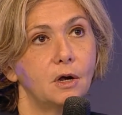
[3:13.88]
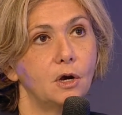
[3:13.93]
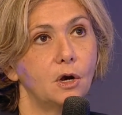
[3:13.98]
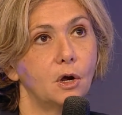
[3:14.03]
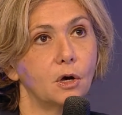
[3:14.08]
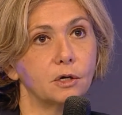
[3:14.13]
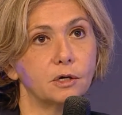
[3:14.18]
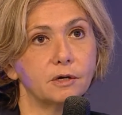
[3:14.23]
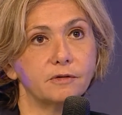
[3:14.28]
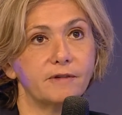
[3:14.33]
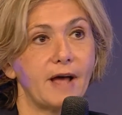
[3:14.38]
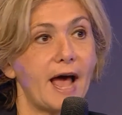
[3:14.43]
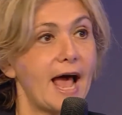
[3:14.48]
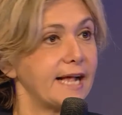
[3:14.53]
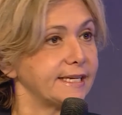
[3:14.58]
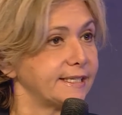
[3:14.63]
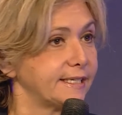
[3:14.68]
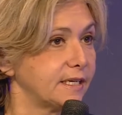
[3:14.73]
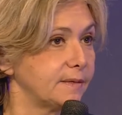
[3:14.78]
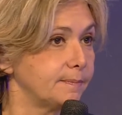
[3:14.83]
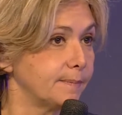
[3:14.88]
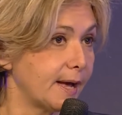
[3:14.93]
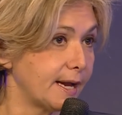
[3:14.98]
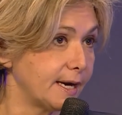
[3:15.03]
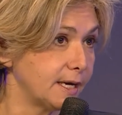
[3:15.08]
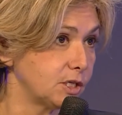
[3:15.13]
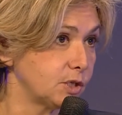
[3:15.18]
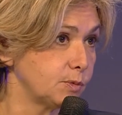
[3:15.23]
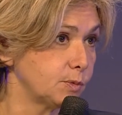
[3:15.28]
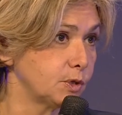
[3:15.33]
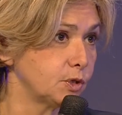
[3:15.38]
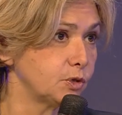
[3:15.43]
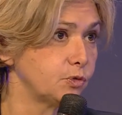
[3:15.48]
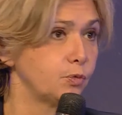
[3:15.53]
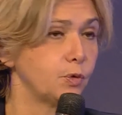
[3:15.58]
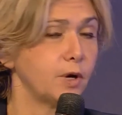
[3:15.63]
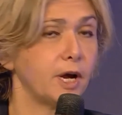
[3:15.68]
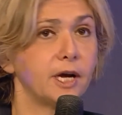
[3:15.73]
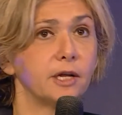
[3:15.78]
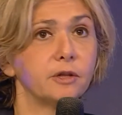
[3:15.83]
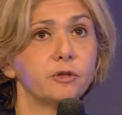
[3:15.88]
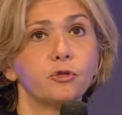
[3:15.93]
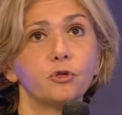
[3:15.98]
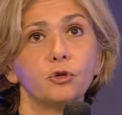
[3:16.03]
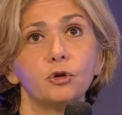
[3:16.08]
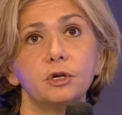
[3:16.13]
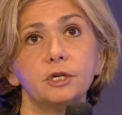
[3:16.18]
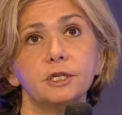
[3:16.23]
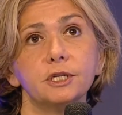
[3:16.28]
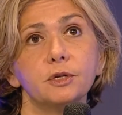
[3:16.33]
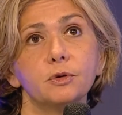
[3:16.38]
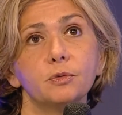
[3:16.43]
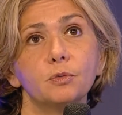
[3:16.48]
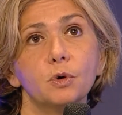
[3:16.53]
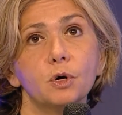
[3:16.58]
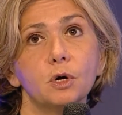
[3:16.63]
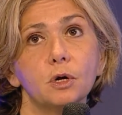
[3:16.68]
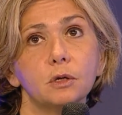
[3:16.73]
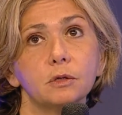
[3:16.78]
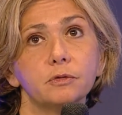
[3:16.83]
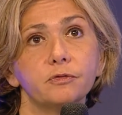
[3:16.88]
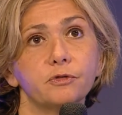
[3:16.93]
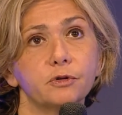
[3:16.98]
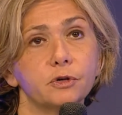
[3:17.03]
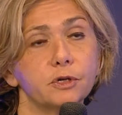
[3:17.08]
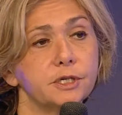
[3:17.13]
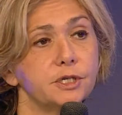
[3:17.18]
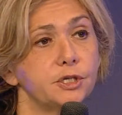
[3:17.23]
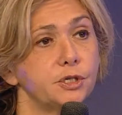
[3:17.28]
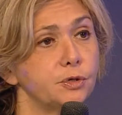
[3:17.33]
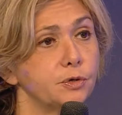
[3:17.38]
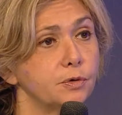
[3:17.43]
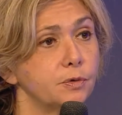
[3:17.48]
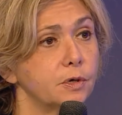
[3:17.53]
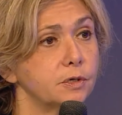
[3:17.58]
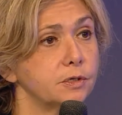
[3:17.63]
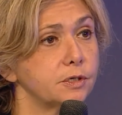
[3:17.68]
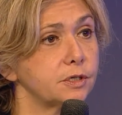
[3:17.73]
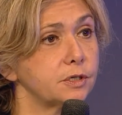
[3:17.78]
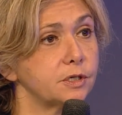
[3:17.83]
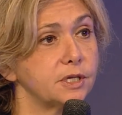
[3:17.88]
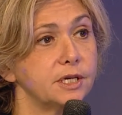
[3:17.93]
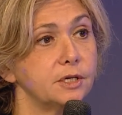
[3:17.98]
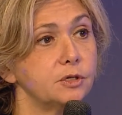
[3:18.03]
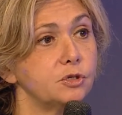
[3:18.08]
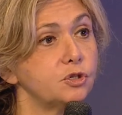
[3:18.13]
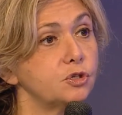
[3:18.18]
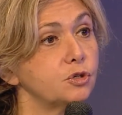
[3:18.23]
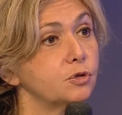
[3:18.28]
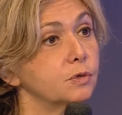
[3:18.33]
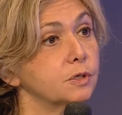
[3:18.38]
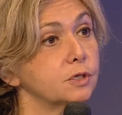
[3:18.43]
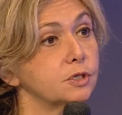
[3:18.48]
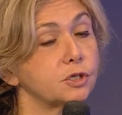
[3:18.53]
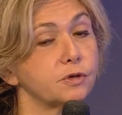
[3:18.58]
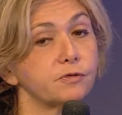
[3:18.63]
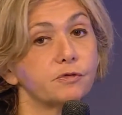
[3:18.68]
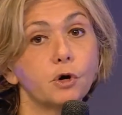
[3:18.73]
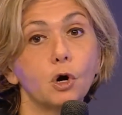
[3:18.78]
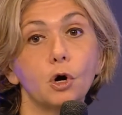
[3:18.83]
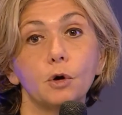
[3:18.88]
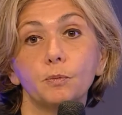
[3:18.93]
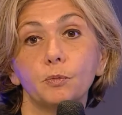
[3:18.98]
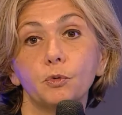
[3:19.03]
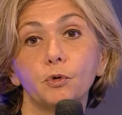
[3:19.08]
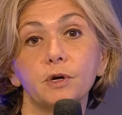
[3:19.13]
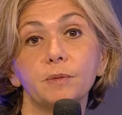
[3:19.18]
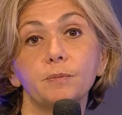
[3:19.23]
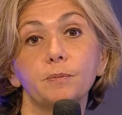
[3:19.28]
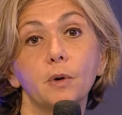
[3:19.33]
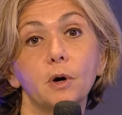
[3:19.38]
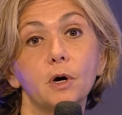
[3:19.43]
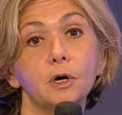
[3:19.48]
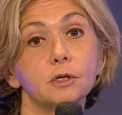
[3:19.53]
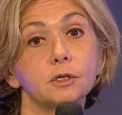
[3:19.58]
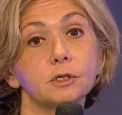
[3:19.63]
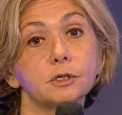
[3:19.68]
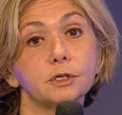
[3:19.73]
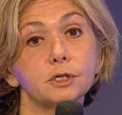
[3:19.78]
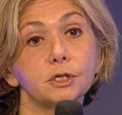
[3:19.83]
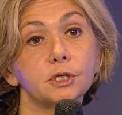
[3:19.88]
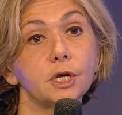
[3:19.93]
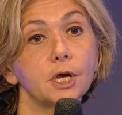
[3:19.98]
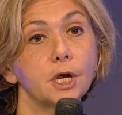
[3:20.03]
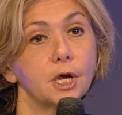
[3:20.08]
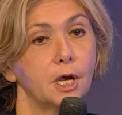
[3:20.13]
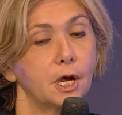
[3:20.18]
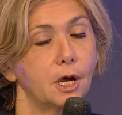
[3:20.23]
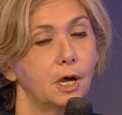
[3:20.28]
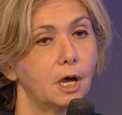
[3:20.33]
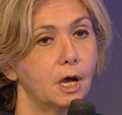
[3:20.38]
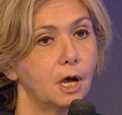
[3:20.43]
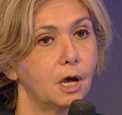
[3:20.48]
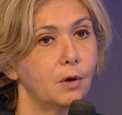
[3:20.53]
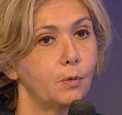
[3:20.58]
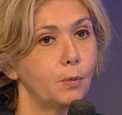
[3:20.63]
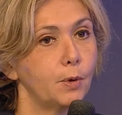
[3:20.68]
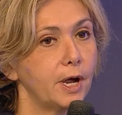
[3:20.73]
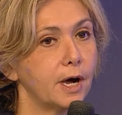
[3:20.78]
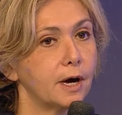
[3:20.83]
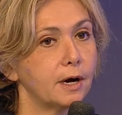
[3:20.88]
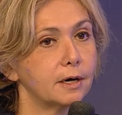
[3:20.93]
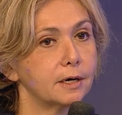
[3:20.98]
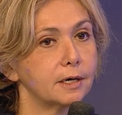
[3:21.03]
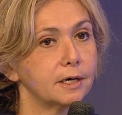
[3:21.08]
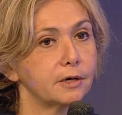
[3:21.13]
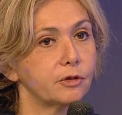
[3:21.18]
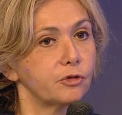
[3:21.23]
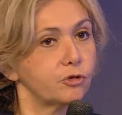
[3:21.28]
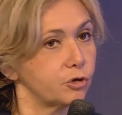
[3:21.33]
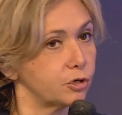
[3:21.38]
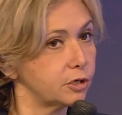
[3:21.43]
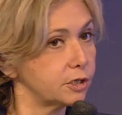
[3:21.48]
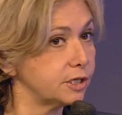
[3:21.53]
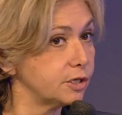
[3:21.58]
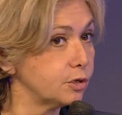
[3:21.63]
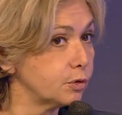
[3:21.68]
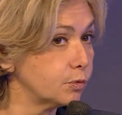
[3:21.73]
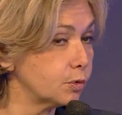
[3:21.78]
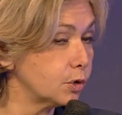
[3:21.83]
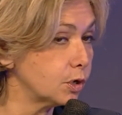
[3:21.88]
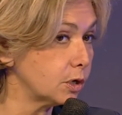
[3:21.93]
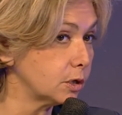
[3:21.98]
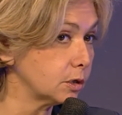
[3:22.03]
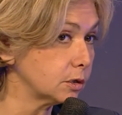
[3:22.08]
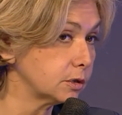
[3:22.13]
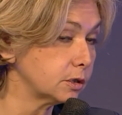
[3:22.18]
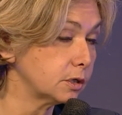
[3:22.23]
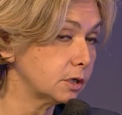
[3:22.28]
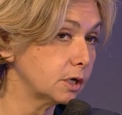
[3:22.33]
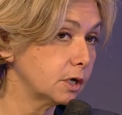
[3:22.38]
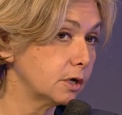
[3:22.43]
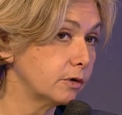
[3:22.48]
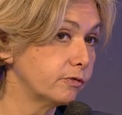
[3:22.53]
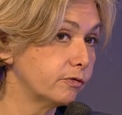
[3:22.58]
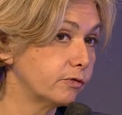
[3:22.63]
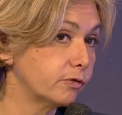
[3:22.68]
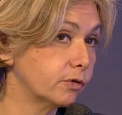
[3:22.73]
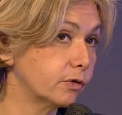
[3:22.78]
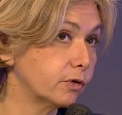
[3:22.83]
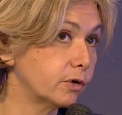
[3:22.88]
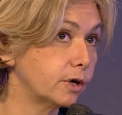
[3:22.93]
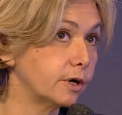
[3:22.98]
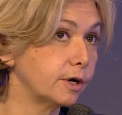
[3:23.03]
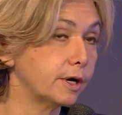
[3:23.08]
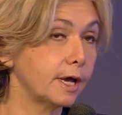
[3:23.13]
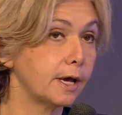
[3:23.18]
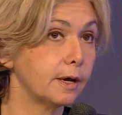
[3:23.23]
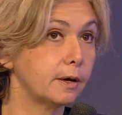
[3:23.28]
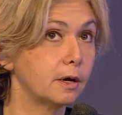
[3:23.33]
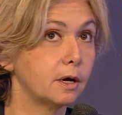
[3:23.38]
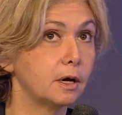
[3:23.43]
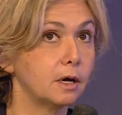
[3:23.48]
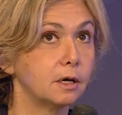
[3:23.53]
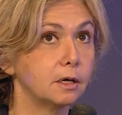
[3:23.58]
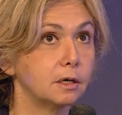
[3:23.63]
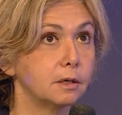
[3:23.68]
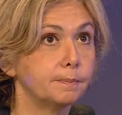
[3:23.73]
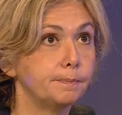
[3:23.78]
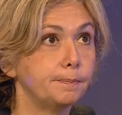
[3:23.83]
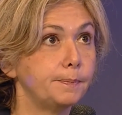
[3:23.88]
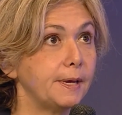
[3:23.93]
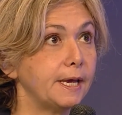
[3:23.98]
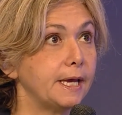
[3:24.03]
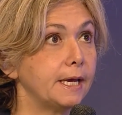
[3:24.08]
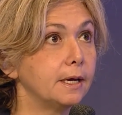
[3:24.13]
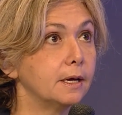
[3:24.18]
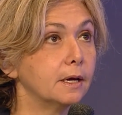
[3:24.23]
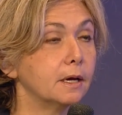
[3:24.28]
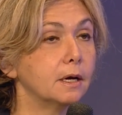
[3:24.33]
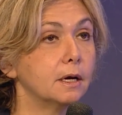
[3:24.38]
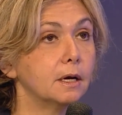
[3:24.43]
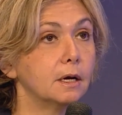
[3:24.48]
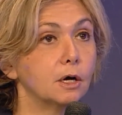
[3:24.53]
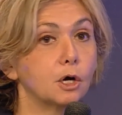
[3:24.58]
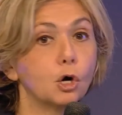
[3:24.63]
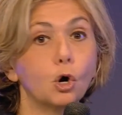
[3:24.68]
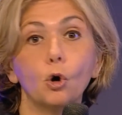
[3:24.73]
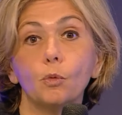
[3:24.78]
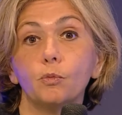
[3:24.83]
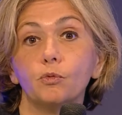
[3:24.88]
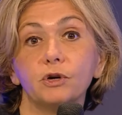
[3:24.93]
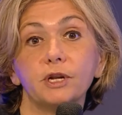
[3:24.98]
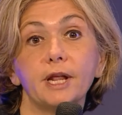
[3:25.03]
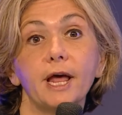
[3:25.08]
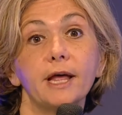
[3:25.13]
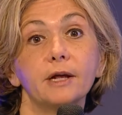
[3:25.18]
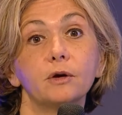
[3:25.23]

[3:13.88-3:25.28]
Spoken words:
lot of asset management. We are third in the world for the issuance of corporate bonds. We are third in the world for big corporate